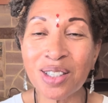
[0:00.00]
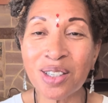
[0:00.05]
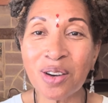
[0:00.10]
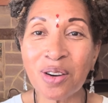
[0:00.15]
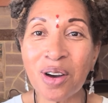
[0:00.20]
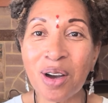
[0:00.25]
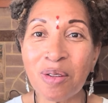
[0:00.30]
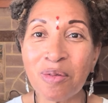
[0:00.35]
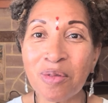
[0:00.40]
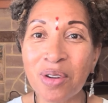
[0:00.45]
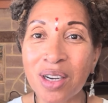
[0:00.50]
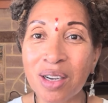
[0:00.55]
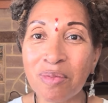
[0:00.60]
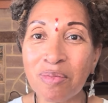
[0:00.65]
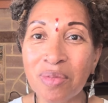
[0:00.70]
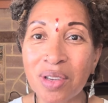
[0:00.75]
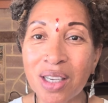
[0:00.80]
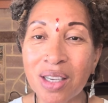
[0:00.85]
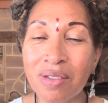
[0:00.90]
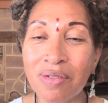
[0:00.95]
So I want to
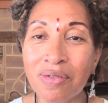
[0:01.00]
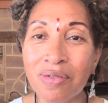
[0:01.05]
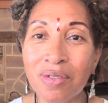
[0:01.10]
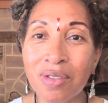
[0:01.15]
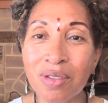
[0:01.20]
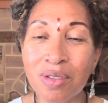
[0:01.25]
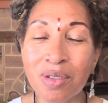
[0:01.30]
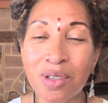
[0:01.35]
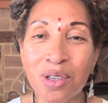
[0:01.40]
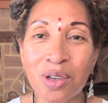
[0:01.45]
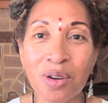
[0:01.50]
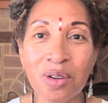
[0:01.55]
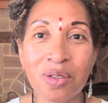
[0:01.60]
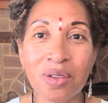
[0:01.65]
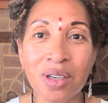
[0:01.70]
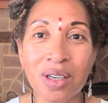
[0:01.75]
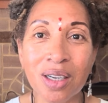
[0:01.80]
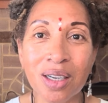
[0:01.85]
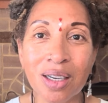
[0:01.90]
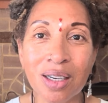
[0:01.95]
be,
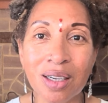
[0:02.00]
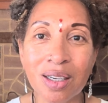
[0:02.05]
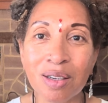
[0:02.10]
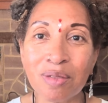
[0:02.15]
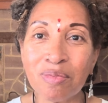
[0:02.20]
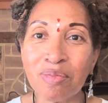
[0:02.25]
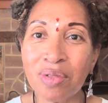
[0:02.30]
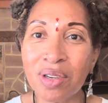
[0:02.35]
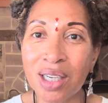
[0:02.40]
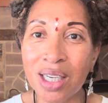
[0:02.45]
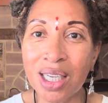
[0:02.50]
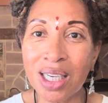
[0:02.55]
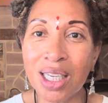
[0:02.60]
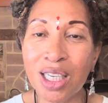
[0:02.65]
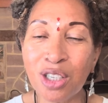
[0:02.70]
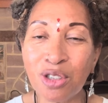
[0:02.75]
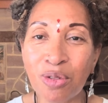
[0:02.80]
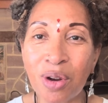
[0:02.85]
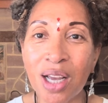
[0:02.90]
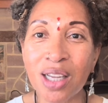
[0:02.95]

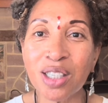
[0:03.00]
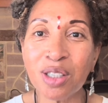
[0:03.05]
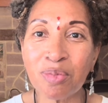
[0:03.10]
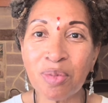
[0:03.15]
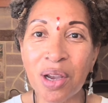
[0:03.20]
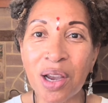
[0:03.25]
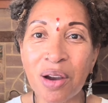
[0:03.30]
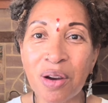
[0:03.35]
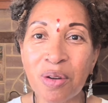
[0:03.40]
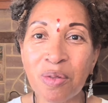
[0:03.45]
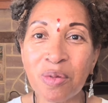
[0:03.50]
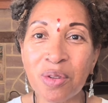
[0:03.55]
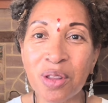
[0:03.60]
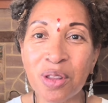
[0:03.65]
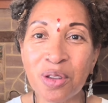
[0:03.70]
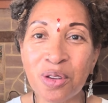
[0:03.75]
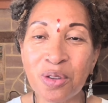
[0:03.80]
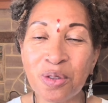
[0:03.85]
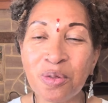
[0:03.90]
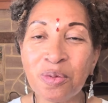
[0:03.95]
completely transparent
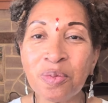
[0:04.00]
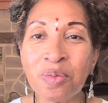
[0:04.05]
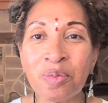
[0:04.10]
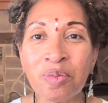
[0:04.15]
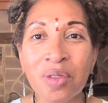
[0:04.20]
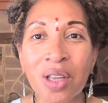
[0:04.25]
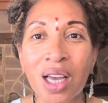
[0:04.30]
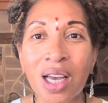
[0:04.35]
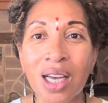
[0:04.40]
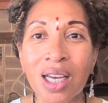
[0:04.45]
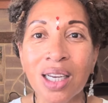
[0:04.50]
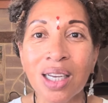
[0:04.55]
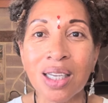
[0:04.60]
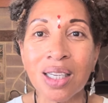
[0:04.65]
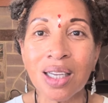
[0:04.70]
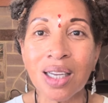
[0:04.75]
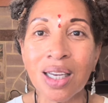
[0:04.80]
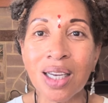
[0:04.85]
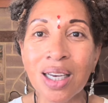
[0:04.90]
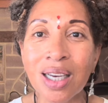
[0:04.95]
with you
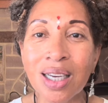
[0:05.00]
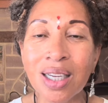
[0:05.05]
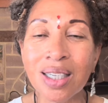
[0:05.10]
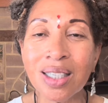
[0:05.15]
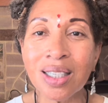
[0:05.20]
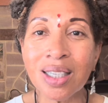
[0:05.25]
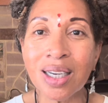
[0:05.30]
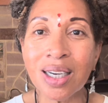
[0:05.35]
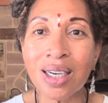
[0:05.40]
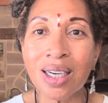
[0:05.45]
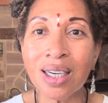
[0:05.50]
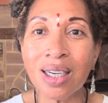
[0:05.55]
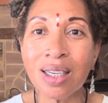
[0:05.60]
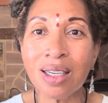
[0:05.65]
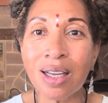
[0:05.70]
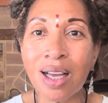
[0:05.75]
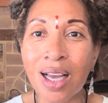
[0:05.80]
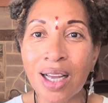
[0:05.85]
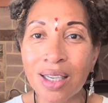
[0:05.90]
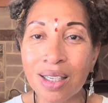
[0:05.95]

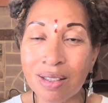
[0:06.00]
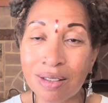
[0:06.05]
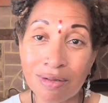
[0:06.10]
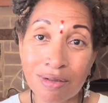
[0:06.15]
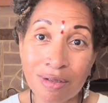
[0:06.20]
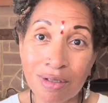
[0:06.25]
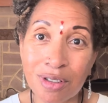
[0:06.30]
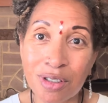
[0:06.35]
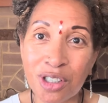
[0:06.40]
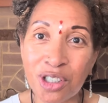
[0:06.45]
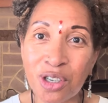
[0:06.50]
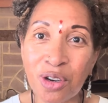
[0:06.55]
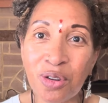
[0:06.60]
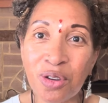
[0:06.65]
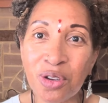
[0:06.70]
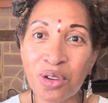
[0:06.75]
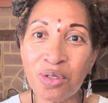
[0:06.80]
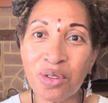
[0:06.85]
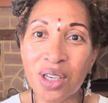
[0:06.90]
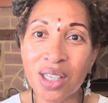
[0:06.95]
and show
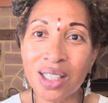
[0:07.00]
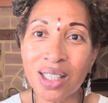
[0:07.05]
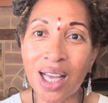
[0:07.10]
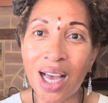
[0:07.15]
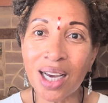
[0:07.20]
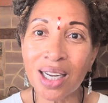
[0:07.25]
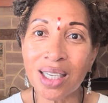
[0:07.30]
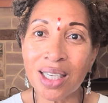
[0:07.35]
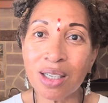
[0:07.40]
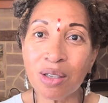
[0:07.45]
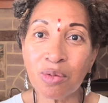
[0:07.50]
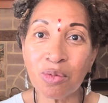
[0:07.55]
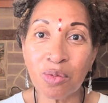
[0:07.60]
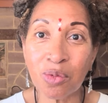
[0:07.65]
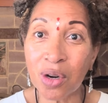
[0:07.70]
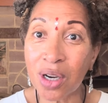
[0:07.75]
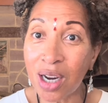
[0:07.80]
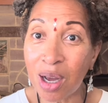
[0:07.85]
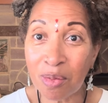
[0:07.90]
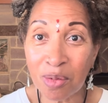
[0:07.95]
you exactly
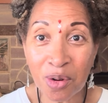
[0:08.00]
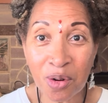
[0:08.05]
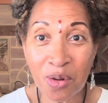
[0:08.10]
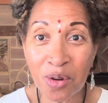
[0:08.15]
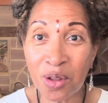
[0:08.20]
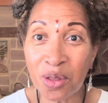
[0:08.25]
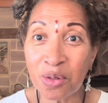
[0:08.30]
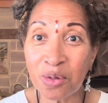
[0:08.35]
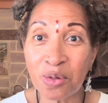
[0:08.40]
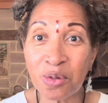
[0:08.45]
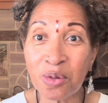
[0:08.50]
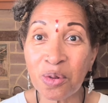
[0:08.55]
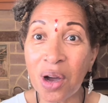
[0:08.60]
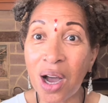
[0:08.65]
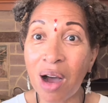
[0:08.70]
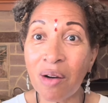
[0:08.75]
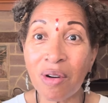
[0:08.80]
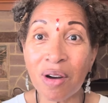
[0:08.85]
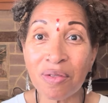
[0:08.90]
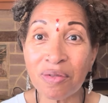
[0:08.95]
what I'm going through,
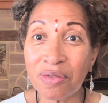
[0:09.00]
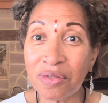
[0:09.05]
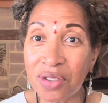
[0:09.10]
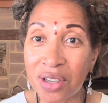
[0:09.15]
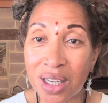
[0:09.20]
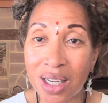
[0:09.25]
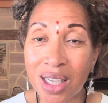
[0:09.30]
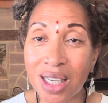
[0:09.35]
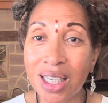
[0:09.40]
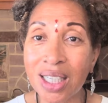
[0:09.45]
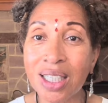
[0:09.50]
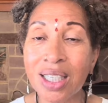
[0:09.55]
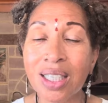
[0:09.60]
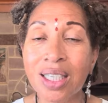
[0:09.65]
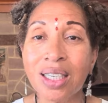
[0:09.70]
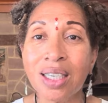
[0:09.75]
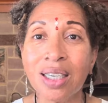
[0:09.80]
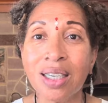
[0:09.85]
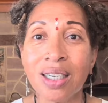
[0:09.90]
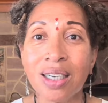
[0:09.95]
how I'm feeling,
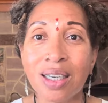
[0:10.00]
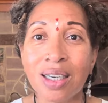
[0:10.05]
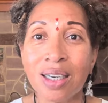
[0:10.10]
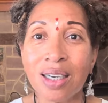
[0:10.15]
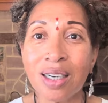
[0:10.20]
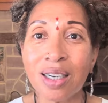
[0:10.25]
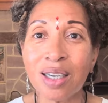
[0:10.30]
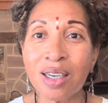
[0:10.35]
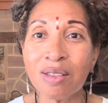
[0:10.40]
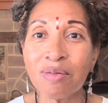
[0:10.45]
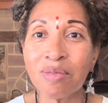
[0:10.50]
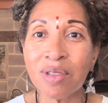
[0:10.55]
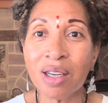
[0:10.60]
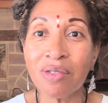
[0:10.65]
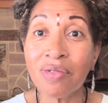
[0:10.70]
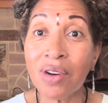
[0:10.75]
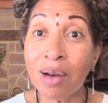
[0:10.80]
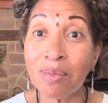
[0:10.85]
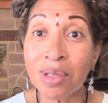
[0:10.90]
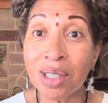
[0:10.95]

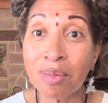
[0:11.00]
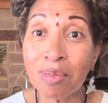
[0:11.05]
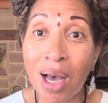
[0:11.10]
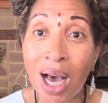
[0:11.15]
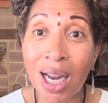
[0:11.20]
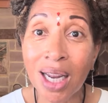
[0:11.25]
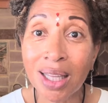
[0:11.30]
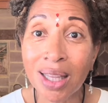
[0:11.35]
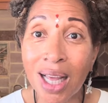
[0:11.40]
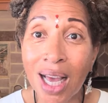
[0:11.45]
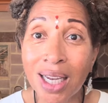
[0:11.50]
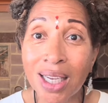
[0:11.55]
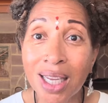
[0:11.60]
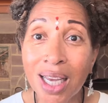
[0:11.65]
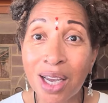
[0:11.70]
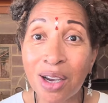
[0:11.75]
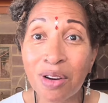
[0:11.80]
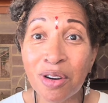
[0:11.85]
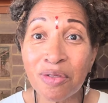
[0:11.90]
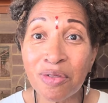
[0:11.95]
if I'm smiling that
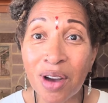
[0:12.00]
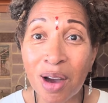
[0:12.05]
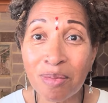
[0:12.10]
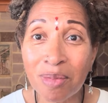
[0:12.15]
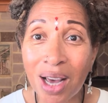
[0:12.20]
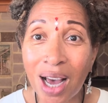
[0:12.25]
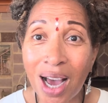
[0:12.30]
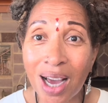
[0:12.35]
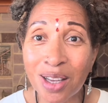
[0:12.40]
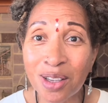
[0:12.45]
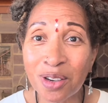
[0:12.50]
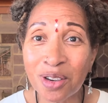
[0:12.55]
day or if I'm not.